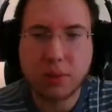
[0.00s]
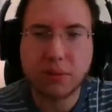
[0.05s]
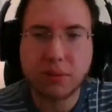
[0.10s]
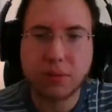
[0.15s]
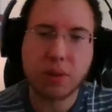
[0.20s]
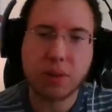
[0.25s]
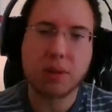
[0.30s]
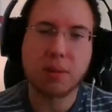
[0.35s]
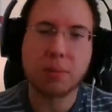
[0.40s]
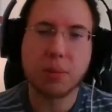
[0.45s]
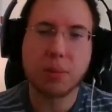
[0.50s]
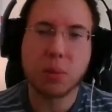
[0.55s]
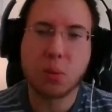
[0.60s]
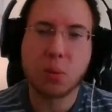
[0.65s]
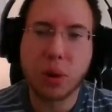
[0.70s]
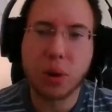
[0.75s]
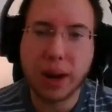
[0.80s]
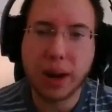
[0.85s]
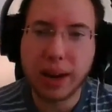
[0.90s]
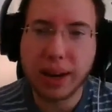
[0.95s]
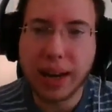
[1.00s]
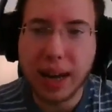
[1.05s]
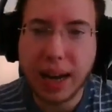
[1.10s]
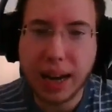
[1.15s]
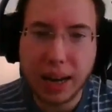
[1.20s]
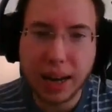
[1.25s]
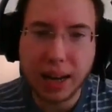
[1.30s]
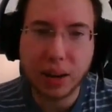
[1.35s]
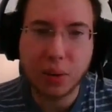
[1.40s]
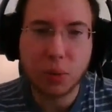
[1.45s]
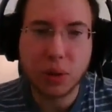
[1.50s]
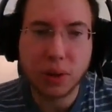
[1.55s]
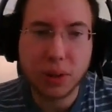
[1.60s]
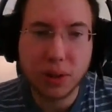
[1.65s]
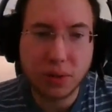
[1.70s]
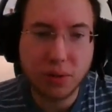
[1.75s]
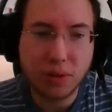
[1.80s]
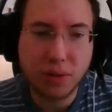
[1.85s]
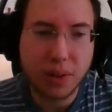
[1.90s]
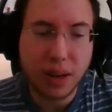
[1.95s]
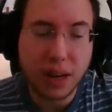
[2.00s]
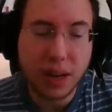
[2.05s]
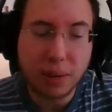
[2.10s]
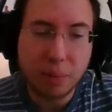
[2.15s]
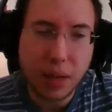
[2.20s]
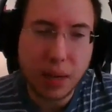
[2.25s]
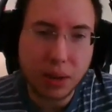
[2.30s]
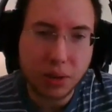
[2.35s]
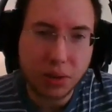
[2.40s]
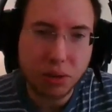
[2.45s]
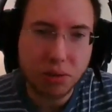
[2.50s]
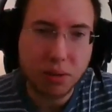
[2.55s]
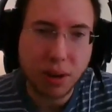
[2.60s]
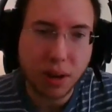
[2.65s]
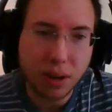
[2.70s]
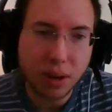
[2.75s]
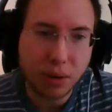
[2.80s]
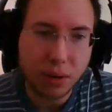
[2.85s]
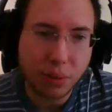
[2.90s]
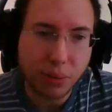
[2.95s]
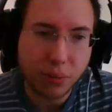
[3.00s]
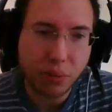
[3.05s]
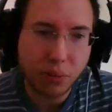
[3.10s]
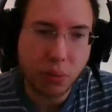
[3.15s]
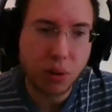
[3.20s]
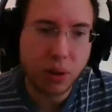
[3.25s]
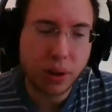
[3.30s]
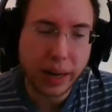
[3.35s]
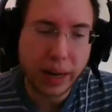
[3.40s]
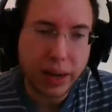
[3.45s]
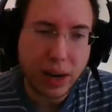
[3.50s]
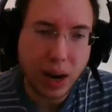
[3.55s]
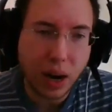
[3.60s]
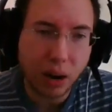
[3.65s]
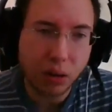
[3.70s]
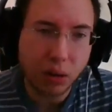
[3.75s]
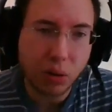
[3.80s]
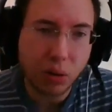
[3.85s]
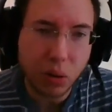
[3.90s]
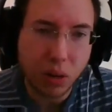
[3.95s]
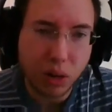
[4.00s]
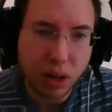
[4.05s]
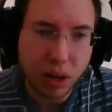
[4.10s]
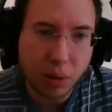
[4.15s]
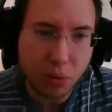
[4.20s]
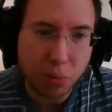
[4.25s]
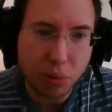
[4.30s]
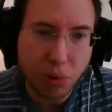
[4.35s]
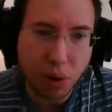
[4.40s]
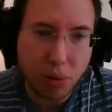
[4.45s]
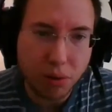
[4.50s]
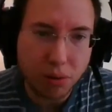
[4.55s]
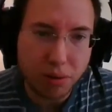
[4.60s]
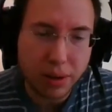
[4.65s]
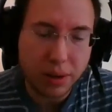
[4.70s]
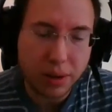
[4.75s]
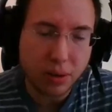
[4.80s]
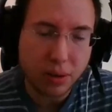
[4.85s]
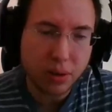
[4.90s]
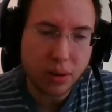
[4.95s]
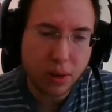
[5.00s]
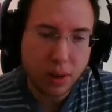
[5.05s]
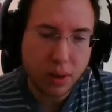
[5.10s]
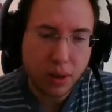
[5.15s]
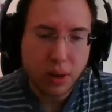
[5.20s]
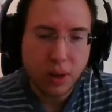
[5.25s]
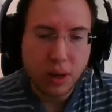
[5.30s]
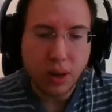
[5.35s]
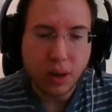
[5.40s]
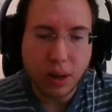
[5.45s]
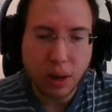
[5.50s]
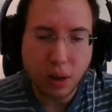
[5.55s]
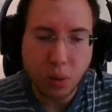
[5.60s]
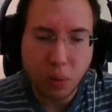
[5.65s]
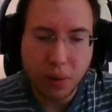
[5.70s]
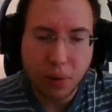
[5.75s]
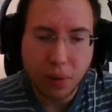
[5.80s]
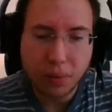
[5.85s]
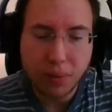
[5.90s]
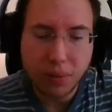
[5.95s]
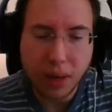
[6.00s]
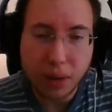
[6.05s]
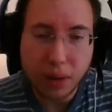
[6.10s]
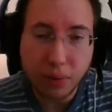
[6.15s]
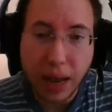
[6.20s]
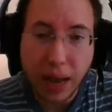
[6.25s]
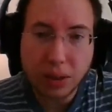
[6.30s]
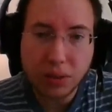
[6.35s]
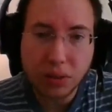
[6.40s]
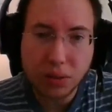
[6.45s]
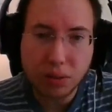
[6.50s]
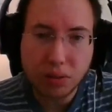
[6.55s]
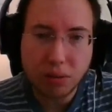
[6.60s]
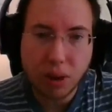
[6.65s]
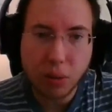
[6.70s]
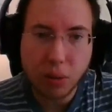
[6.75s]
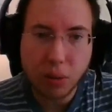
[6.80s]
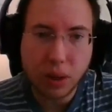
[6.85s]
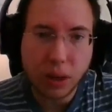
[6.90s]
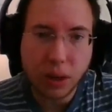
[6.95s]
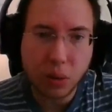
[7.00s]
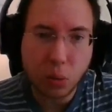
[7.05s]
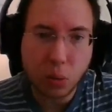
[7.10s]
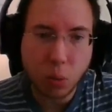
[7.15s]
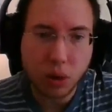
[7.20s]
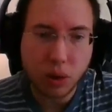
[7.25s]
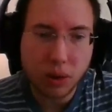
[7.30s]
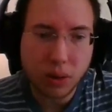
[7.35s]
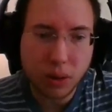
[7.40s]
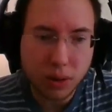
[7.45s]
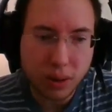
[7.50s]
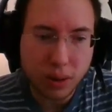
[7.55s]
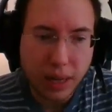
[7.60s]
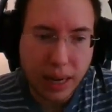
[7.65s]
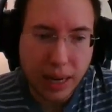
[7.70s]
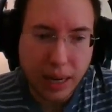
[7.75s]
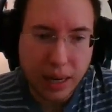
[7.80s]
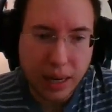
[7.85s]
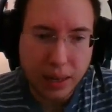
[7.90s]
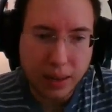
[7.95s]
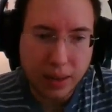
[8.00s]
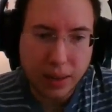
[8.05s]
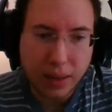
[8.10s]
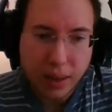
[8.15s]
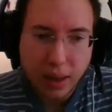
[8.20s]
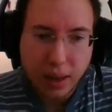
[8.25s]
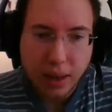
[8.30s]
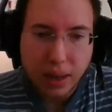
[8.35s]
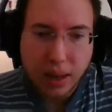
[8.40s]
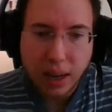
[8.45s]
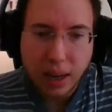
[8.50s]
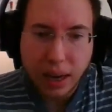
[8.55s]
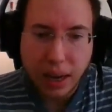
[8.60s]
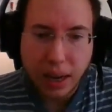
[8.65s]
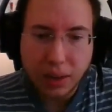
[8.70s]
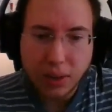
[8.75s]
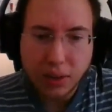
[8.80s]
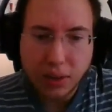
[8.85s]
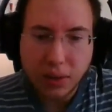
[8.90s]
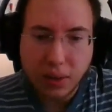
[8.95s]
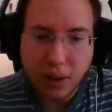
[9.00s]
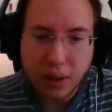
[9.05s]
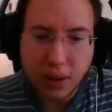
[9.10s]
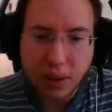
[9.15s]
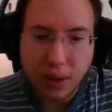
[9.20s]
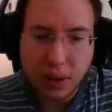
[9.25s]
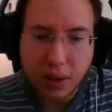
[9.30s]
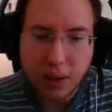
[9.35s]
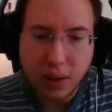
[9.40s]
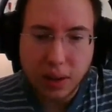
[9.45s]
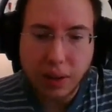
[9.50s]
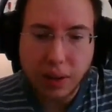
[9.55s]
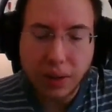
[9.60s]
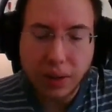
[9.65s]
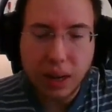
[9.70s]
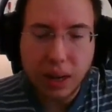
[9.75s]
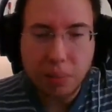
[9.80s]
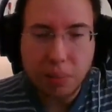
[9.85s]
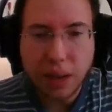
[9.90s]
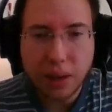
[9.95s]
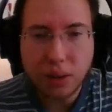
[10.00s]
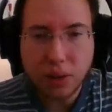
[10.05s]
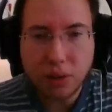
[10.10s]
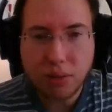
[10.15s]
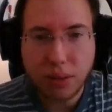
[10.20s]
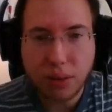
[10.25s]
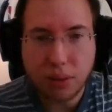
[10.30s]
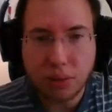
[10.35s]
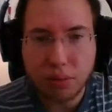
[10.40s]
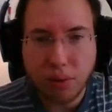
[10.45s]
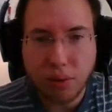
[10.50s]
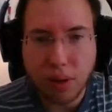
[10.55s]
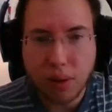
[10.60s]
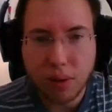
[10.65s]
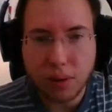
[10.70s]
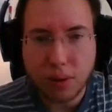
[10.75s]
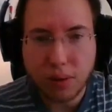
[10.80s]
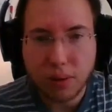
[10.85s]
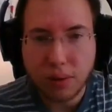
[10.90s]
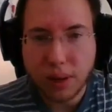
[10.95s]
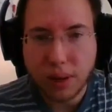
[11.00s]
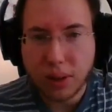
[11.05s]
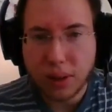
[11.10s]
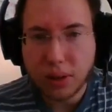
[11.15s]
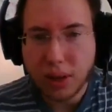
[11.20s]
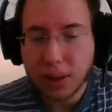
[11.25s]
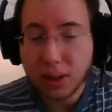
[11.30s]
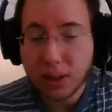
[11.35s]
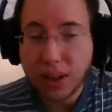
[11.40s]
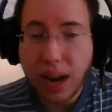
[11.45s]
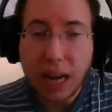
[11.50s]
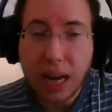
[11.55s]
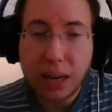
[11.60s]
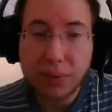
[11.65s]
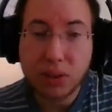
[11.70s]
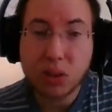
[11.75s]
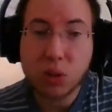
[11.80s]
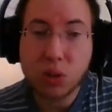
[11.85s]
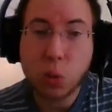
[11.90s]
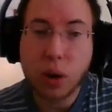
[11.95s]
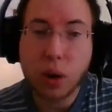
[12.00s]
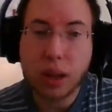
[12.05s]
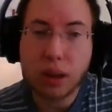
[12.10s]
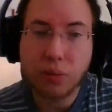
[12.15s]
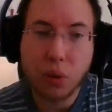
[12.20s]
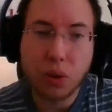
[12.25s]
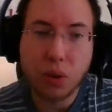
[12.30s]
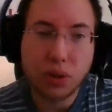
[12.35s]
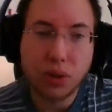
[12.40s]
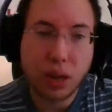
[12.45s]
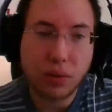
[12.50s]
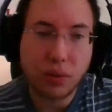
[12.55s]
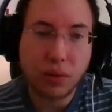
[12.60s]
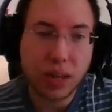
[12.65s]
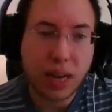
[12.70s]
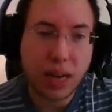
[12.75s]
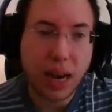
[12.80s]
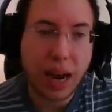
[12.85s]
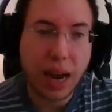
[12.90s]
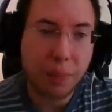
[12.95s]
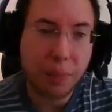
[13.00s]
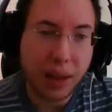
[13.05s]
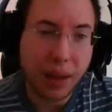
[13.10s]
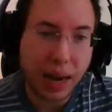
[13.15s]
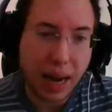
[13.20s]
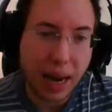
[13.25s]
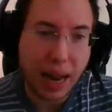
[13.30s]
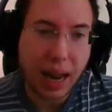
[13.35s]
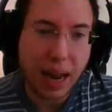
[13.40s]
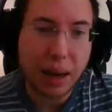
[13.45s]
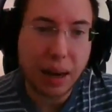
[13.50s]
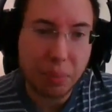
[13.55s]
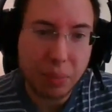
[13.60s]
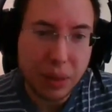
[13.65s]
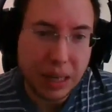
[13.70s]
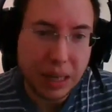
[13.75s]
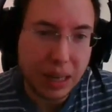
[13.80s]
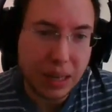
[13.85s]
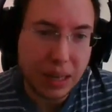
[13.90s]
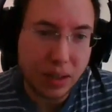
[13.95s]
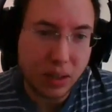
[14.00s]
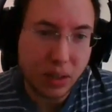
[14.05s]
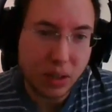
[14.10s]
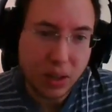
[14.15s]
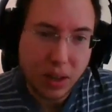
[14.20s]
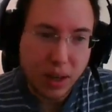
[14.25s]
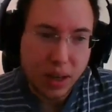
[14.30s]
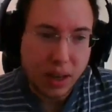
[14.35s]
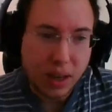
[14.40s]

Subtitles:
from when I was the administrator for a Keller Williams brokerage, one of the fastest growing in the world. And in the administrator role, it's kind of a 24/7 cap that I had, because